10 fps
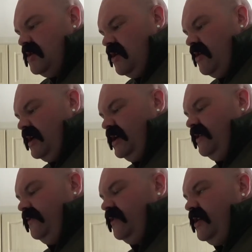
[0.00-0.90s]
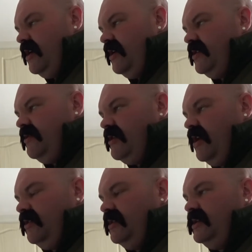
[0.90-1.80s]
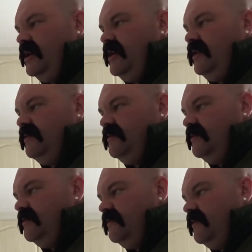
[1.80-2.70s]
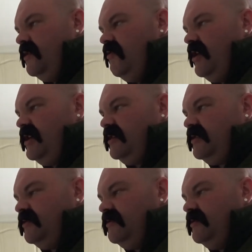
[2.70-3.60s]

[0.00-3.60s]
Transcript: Oh, I forgot you're on holiday for a week.